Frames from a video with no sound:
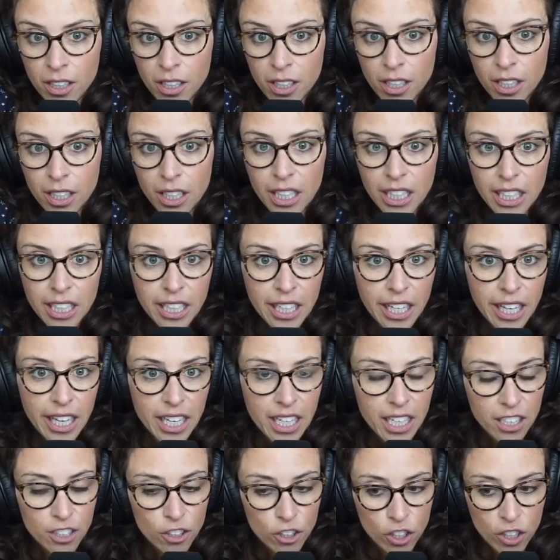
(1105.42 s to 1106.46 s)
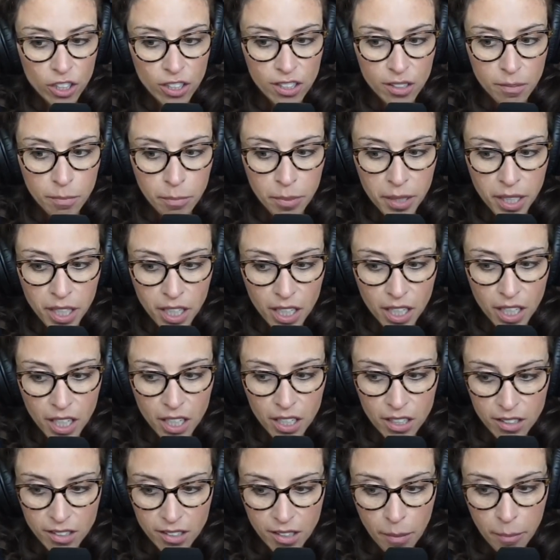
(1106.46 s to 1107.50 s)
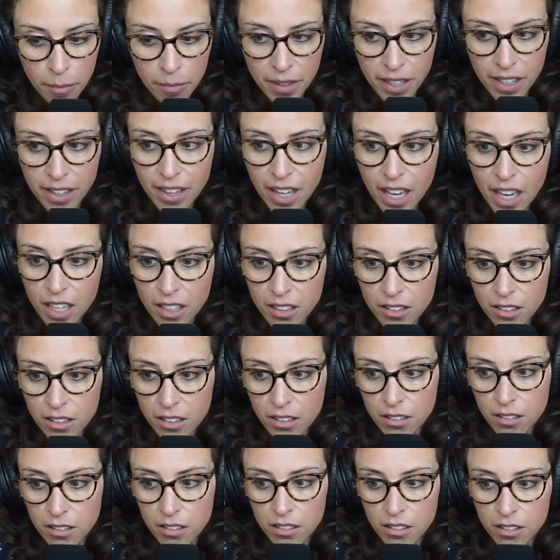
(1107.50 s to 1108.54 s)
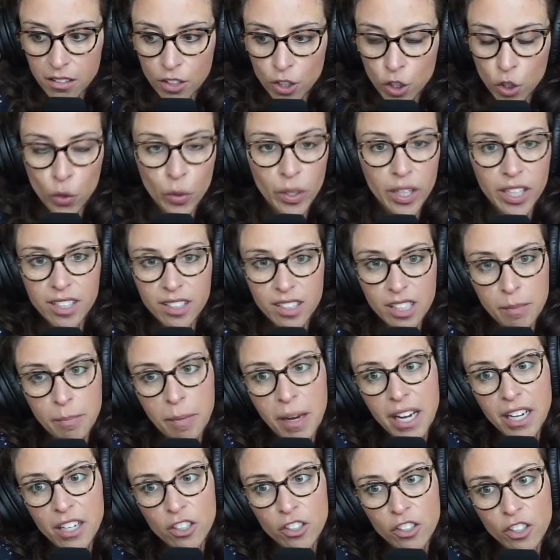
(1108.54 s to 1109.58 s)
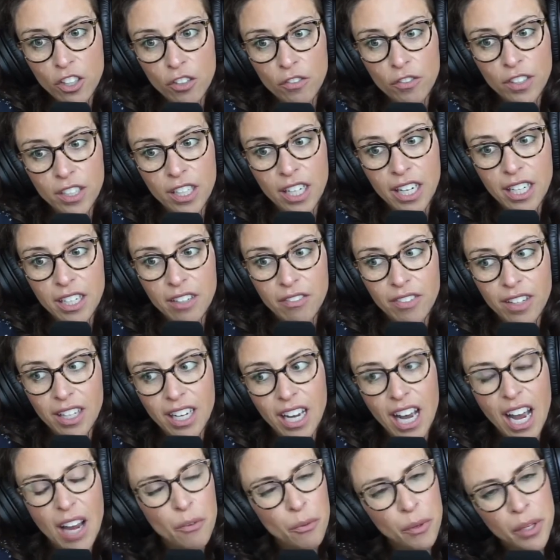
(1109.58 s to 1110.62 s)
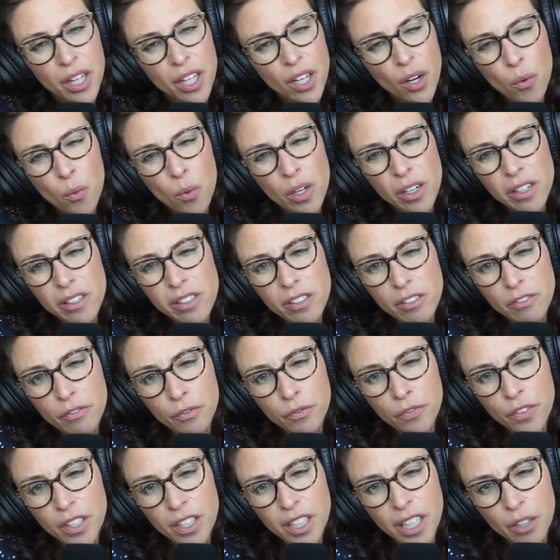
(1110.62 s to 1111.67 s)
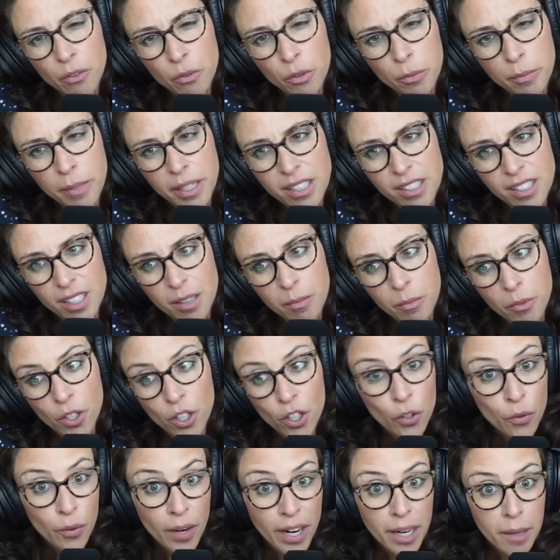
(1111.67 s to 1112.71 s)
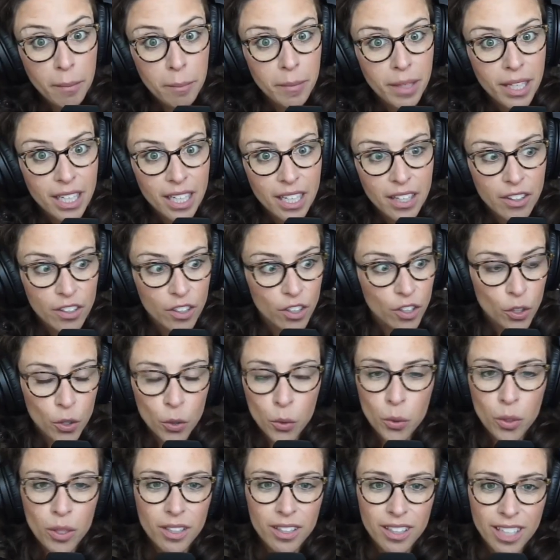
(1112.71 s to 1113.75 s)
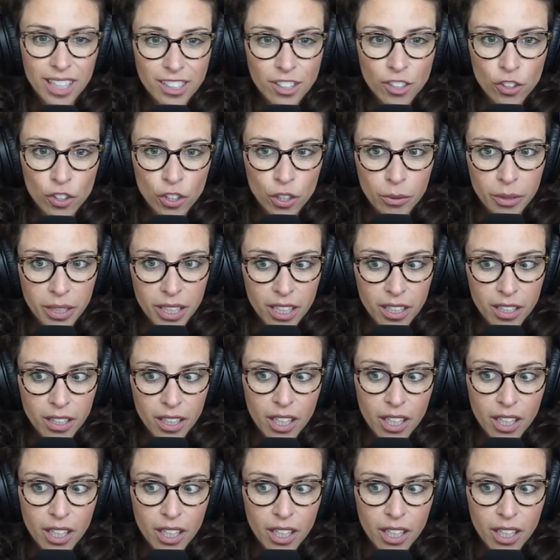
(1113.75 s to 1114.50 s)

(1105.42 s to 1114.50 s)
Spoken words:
It can't just be something that transpires overnight of like, I really don't want us to feel like roommates anymore. Great, me neither. Cool, let's do it.